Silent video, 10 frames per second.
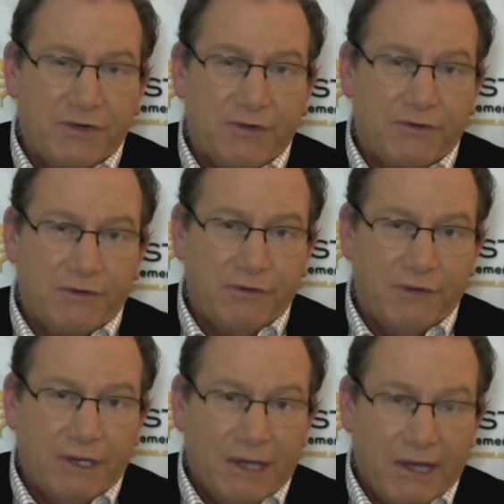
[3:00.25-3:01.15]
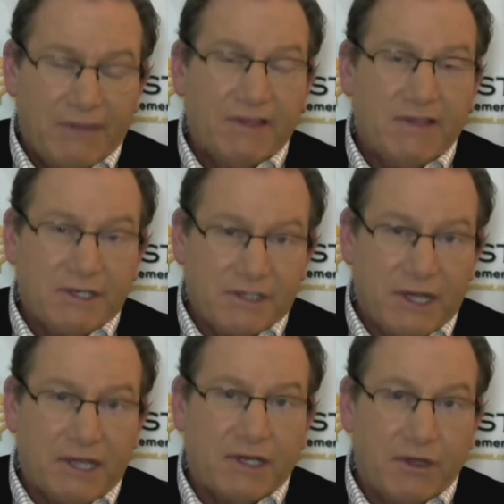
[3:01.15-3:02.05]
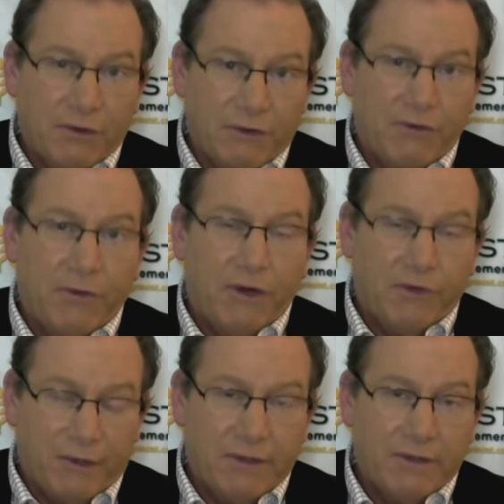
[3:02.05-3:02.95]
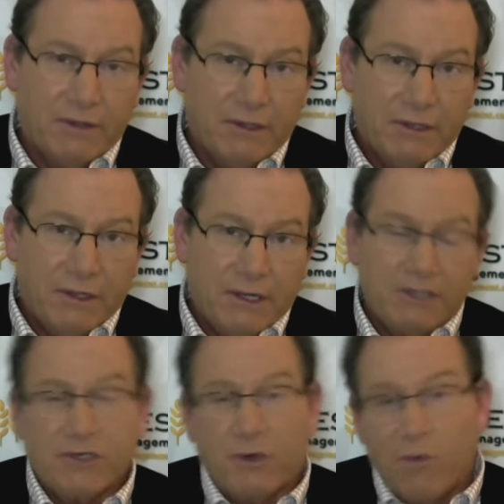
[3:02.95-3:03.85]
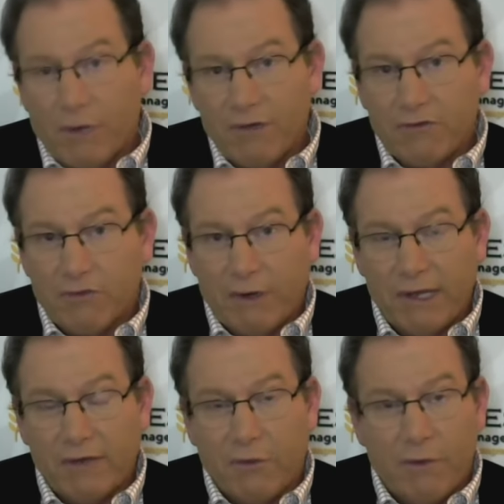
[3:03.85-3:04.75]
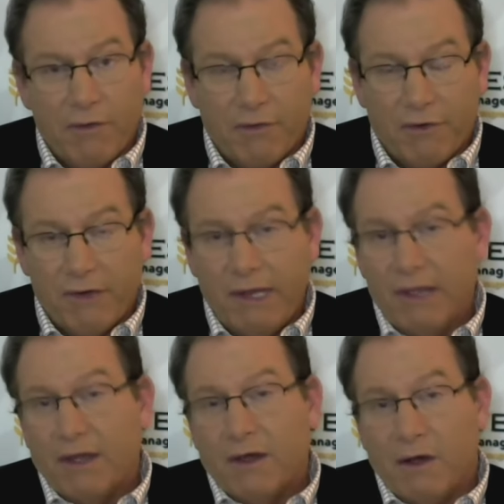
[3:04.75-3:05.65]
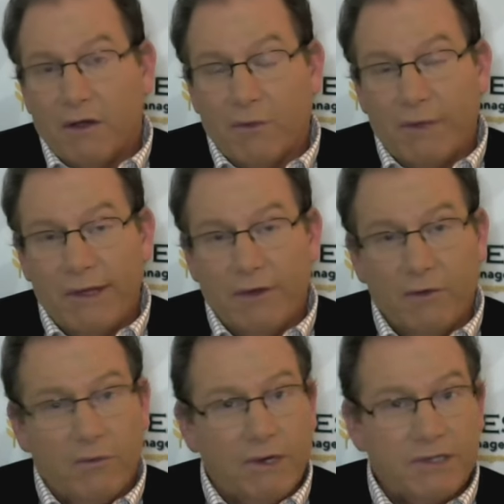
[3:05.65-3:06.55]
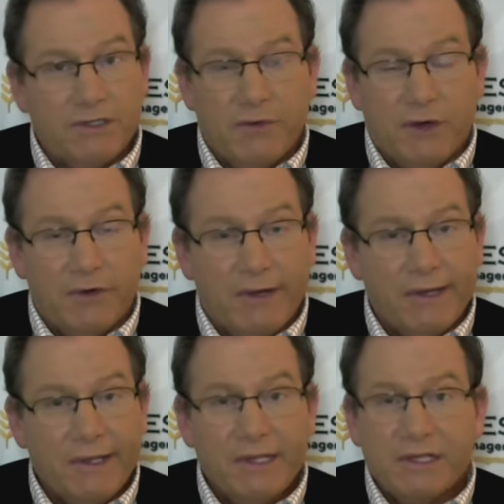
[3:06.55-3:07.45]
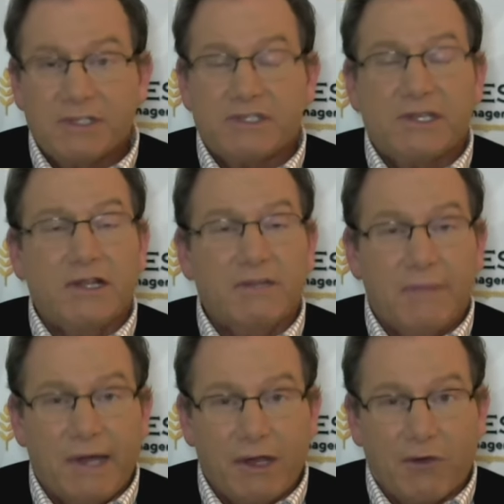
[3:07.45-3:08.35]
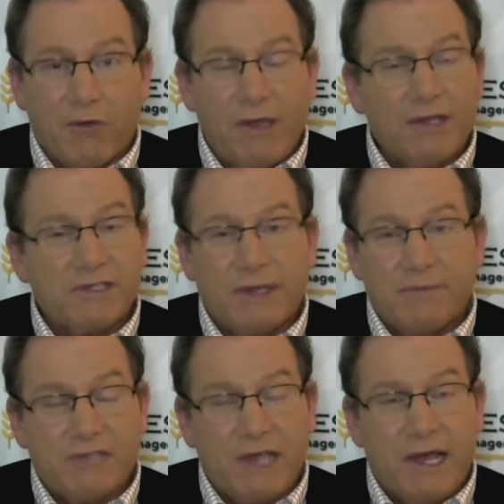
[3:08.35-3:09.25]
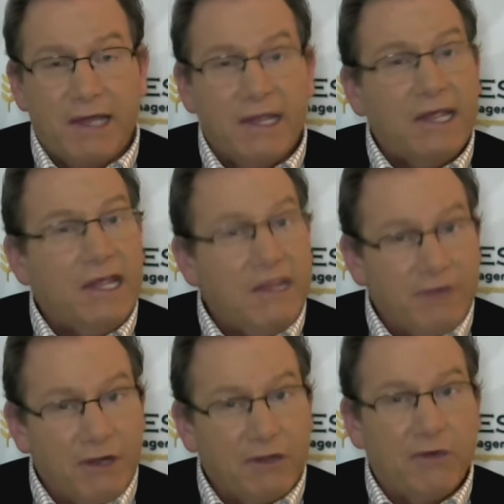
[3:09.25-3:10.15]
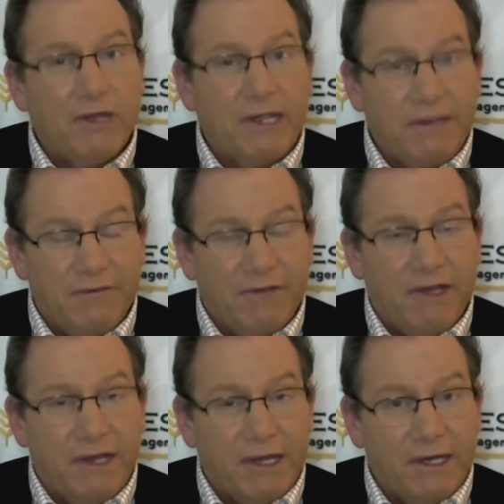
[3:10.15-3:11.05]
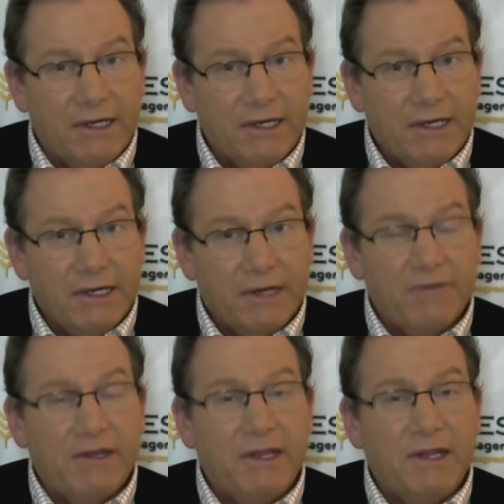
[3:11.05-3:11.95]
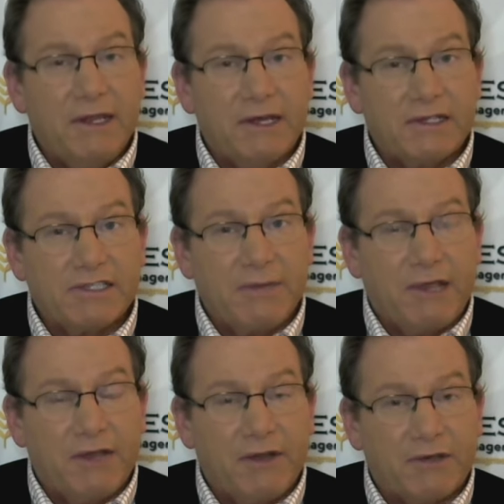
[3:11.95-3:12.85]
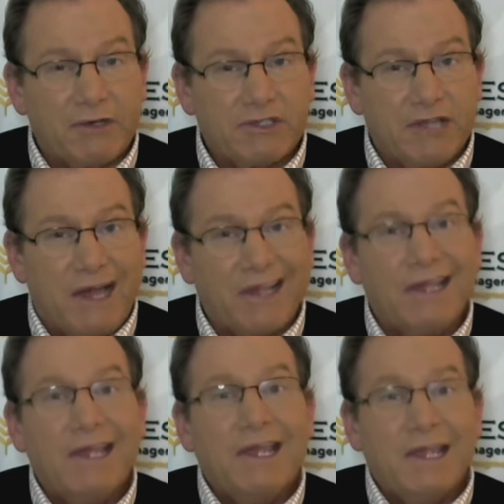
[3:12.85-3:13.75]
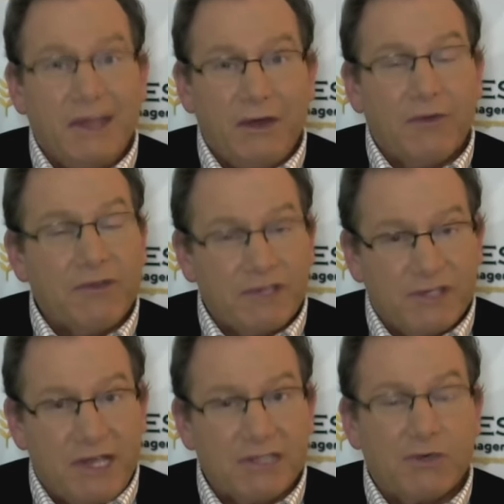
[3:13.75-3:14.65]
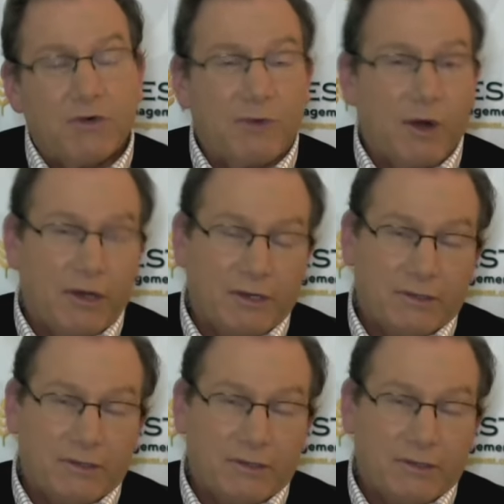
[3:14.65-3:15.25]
or two, I think that stock can go to 200. And so 120 to 130, all the way to uh, 200, still my greatest upside, even including NVIDIA of any uh, semiconductor stock here in the States or abroad.